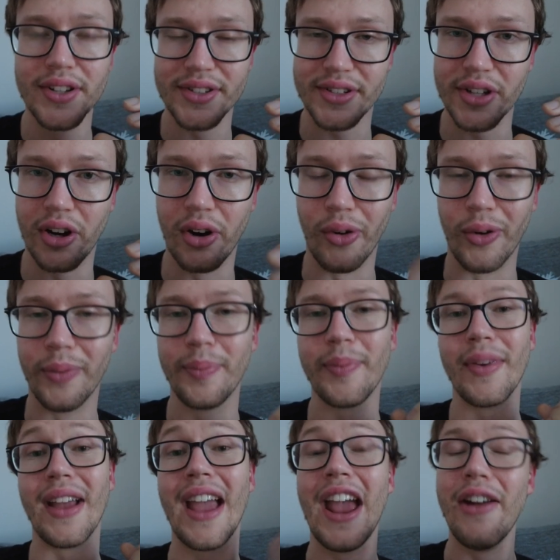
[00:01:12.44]
So
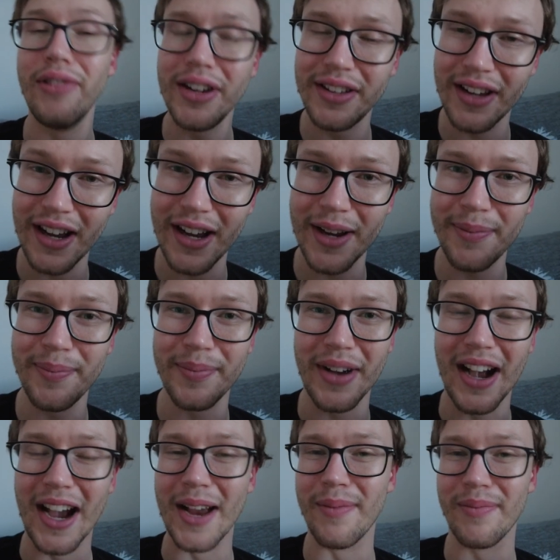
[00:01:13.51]
every time
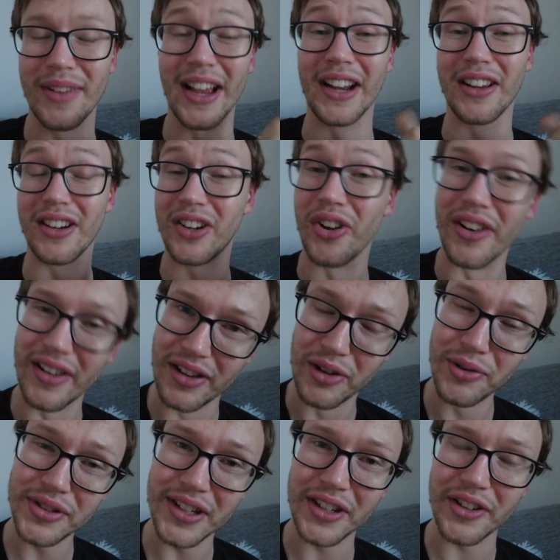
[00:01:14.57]
I'm like co-
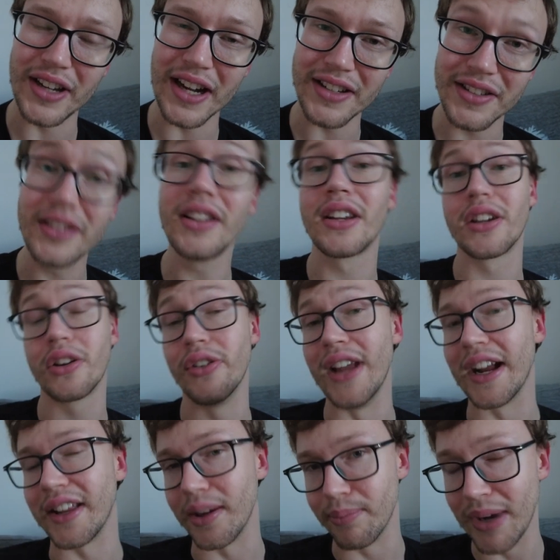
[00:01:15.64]
losing connection,
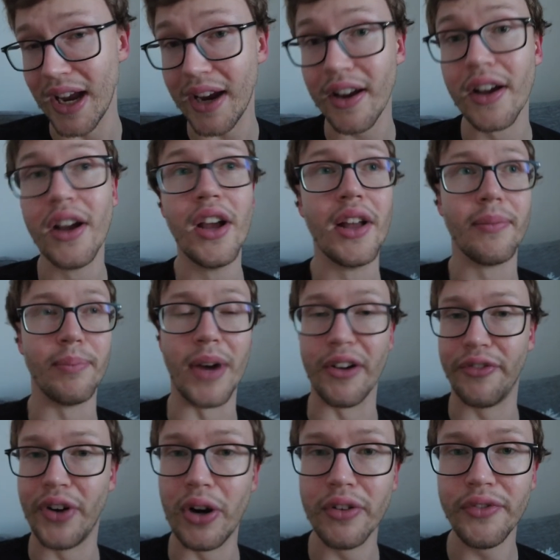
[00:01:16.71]
connecting back,
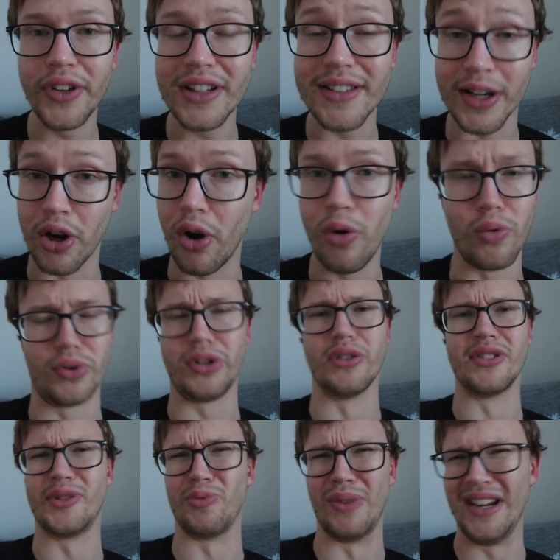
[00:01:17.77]
my phone thinks like, oh,
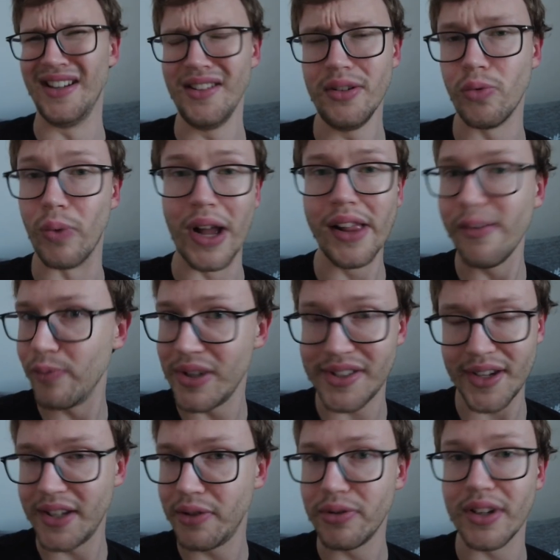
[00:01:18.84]
you're in Sweden? Well, we
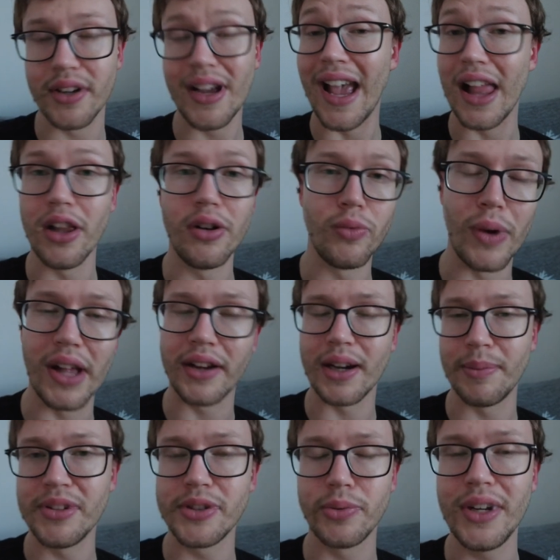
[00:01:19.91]
sent you the hello,
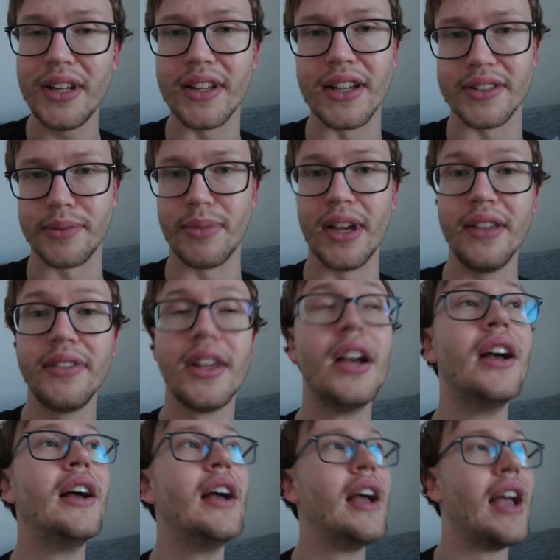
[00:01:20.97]
welcome in Sweden SMS.
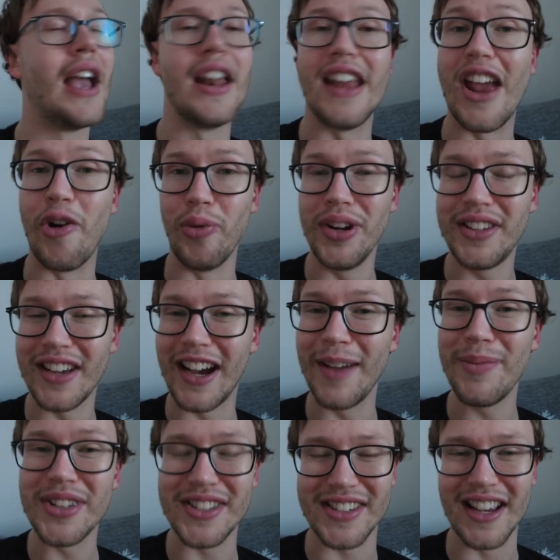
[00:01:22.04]
And every
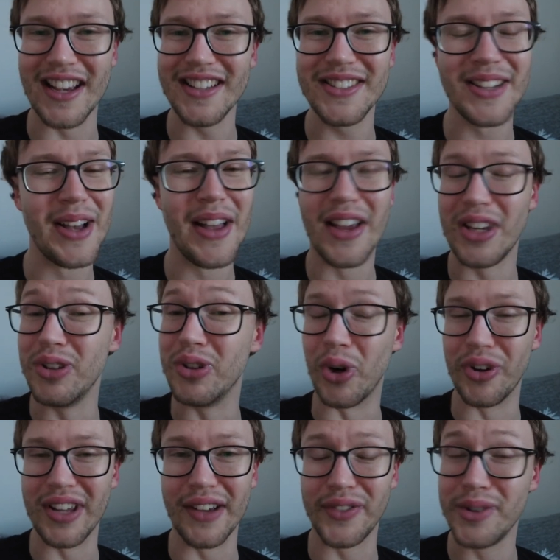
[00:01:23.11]
time it says you
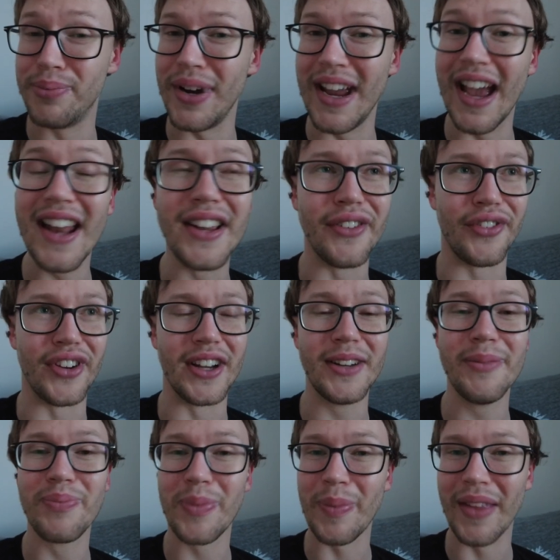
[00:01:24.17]
don't have to pay
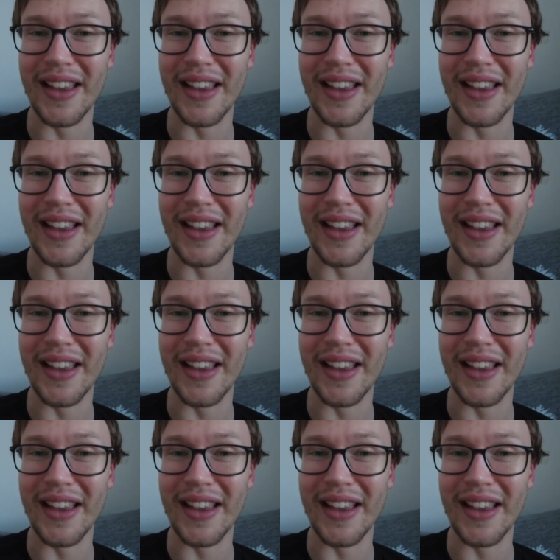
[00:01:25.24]
anything,